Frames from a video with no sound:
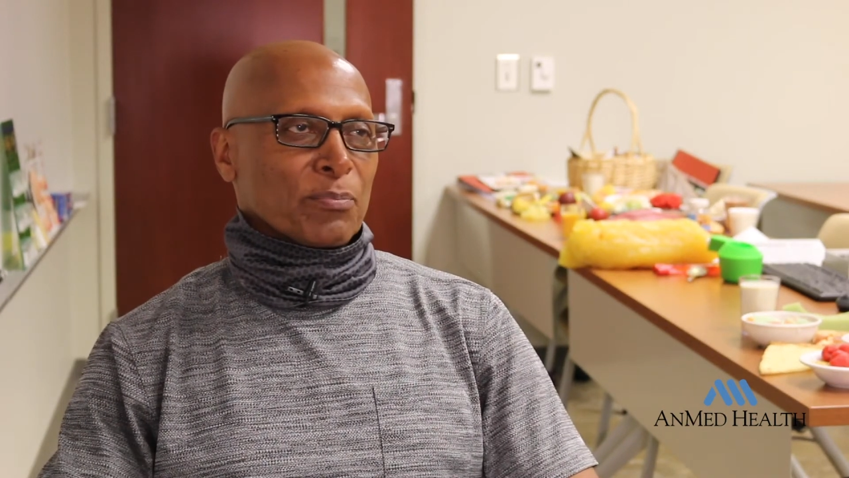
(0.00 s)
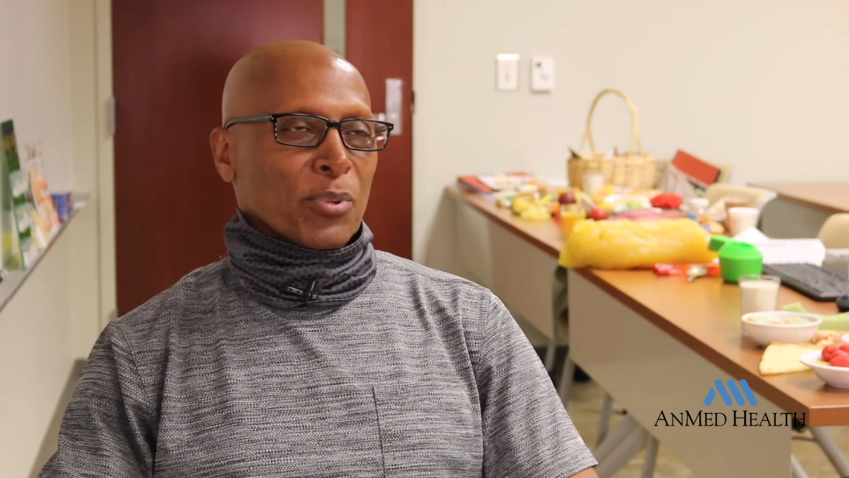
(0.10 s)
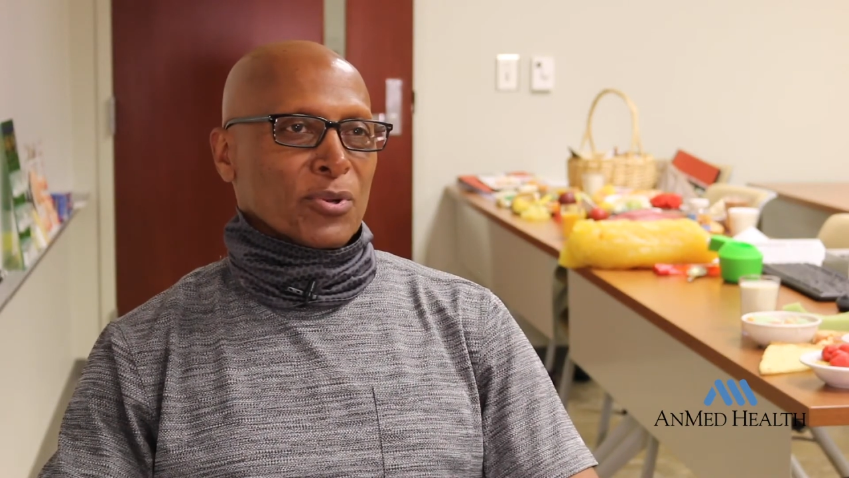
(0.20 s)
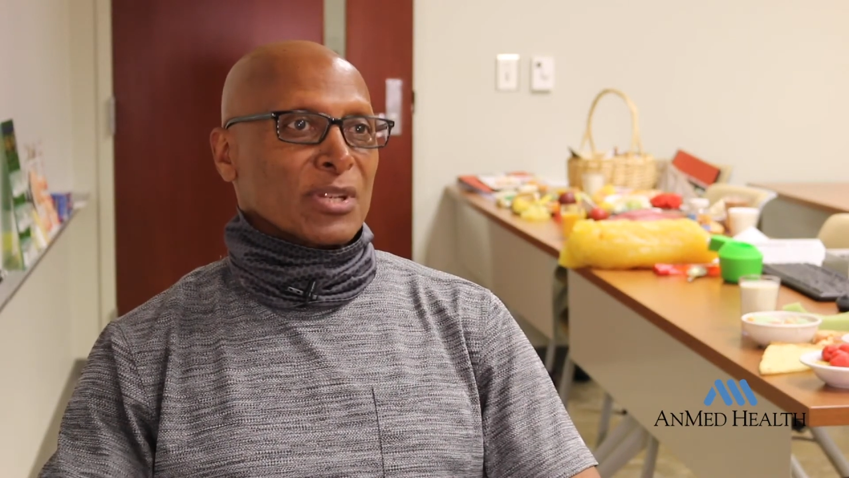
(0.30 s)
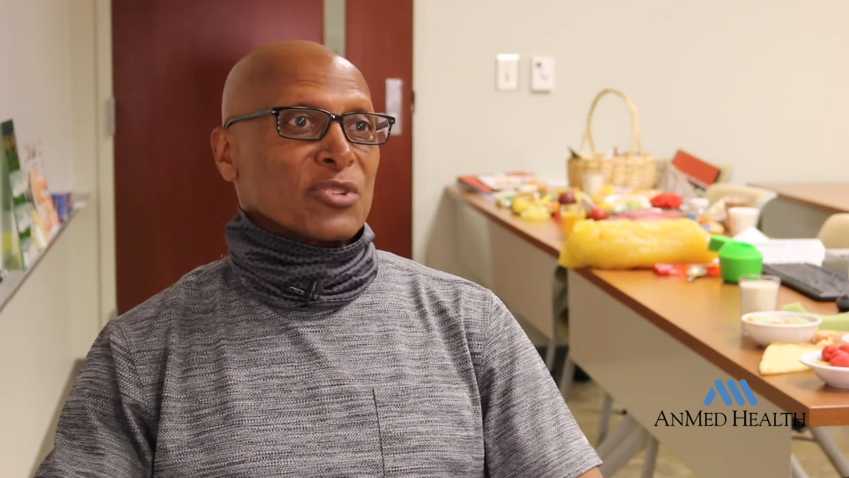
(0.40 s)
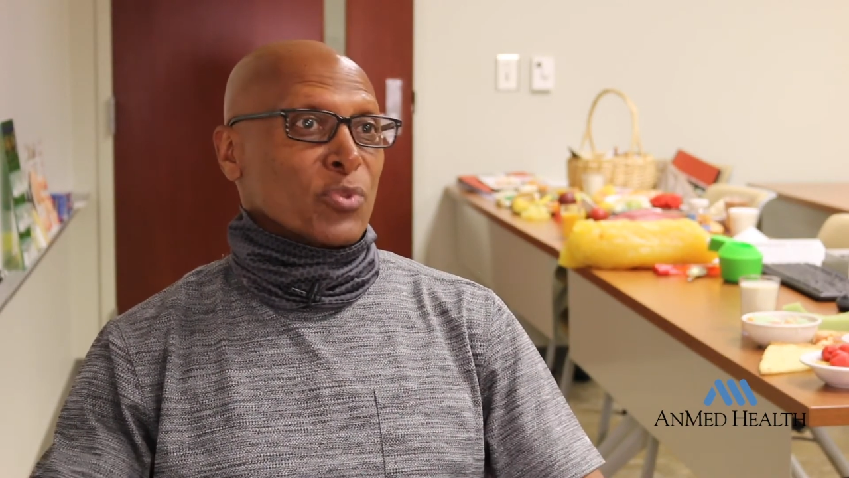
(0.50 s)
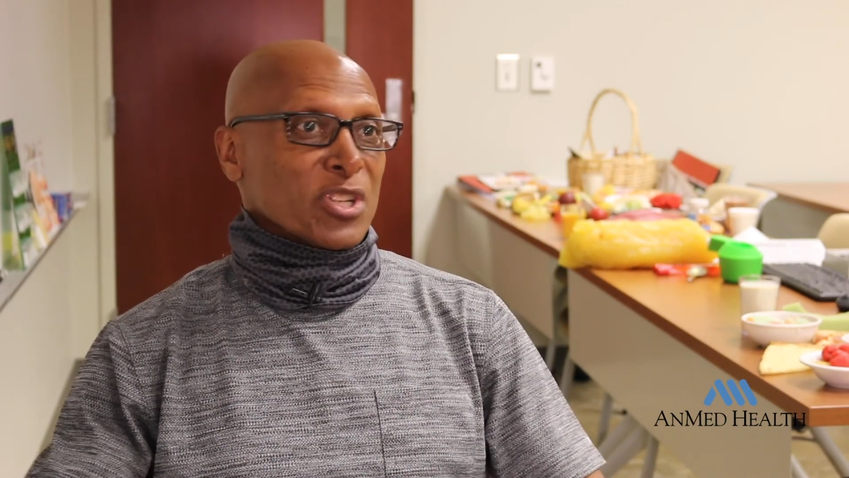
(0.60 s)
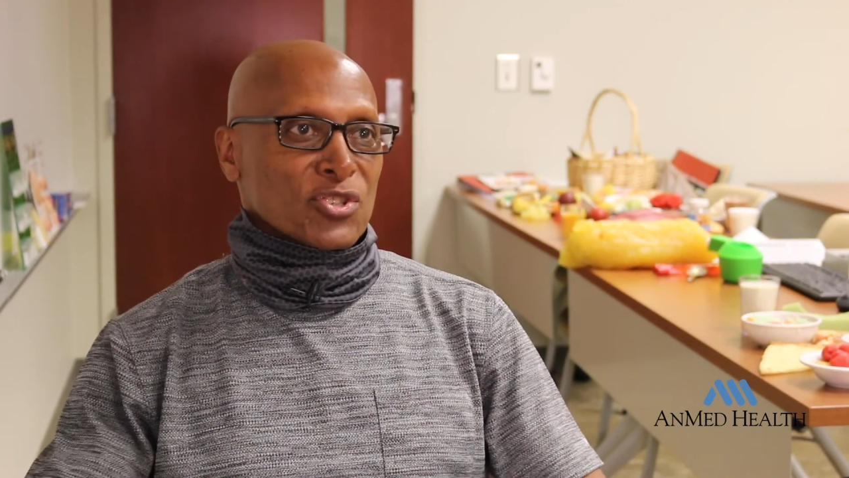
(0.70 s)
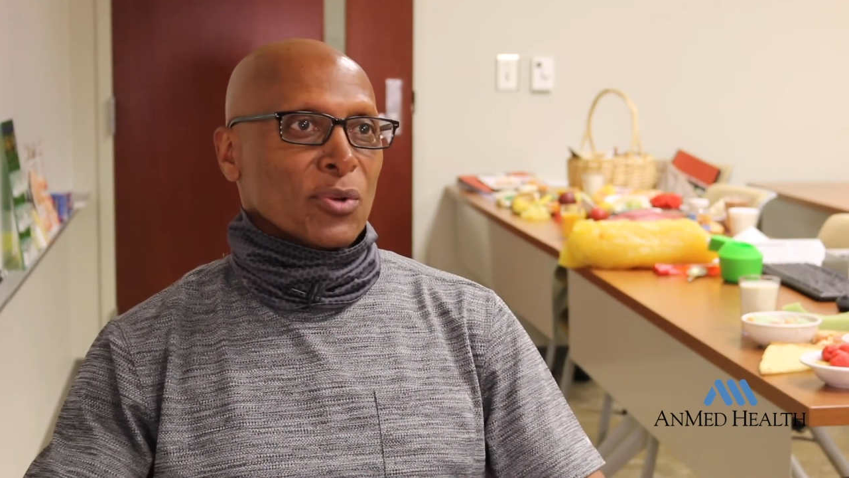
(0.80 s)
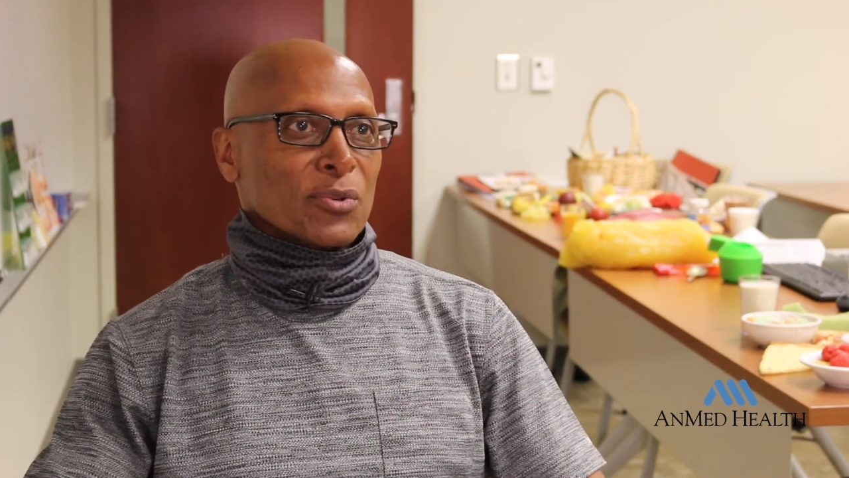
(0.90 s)
person that
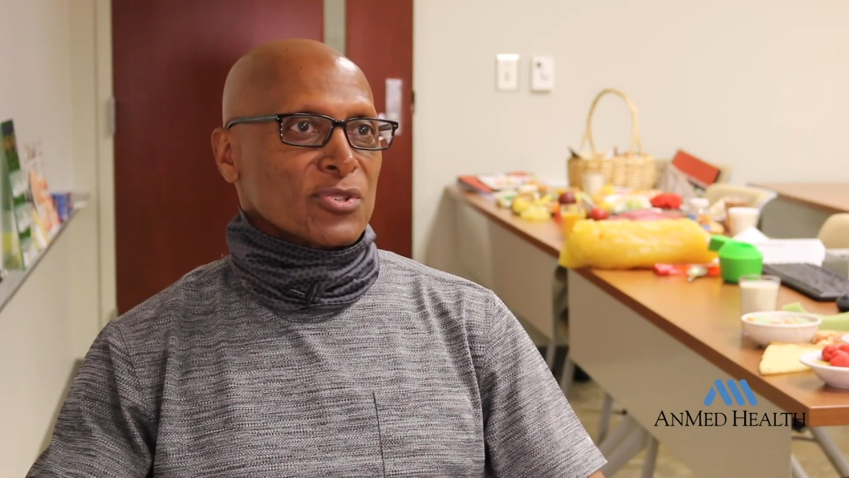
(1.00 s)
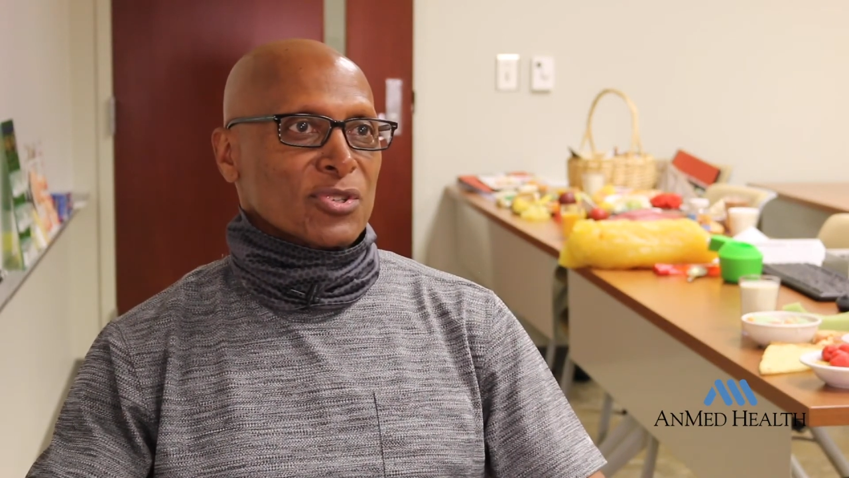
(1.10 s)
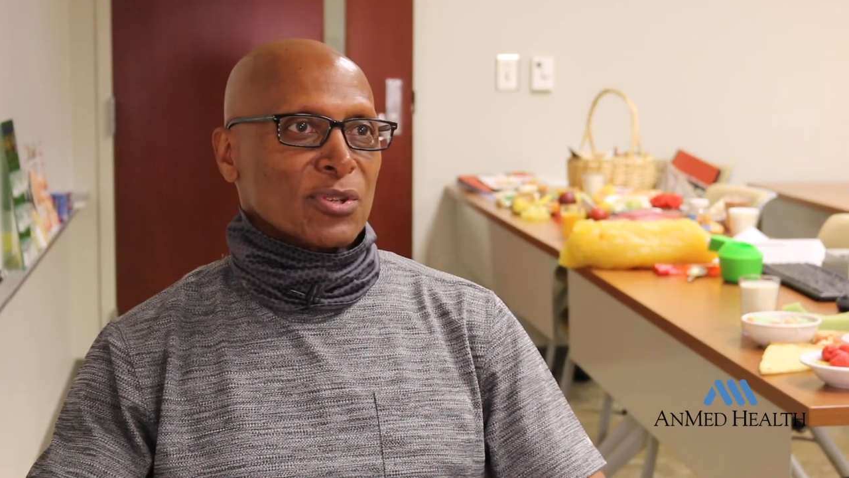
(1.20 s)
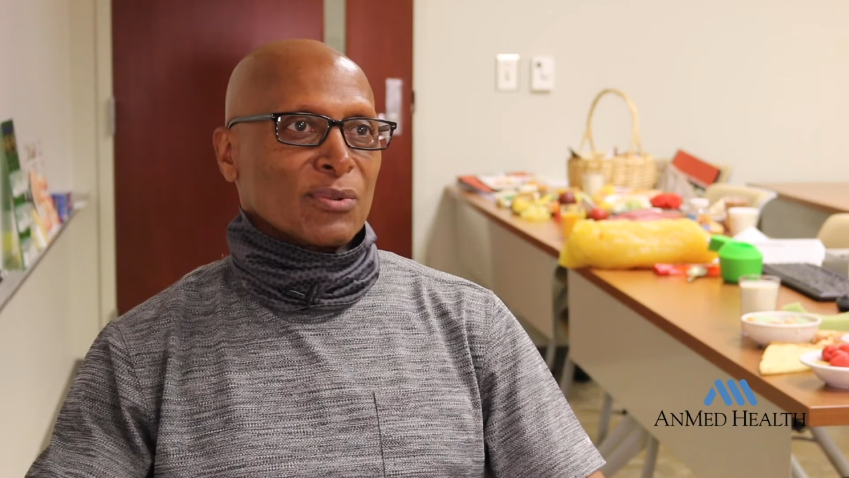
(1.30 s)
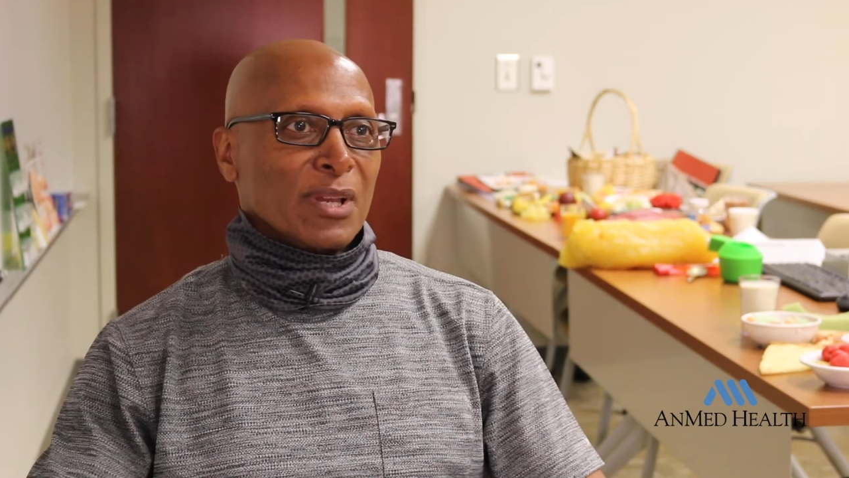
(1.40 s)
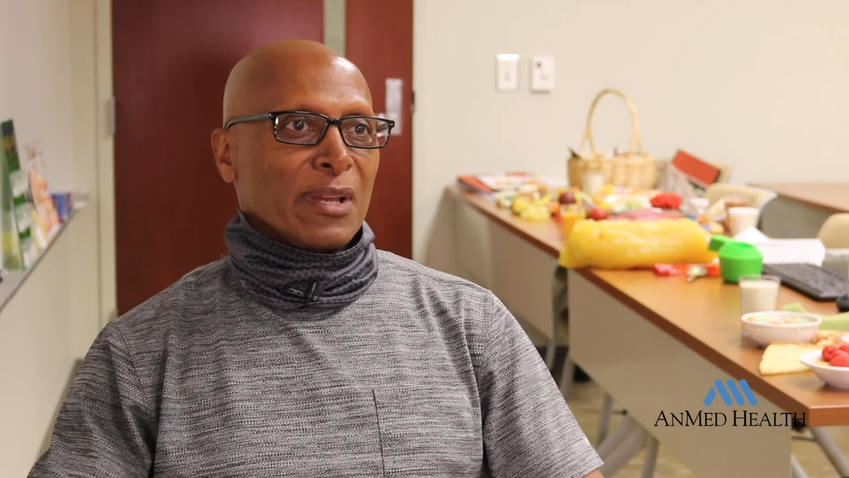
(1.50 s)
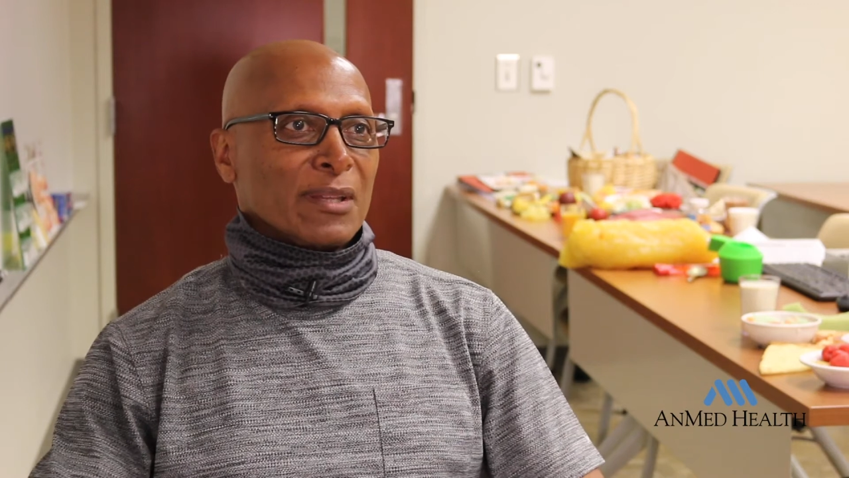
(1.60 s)
drinks soda, so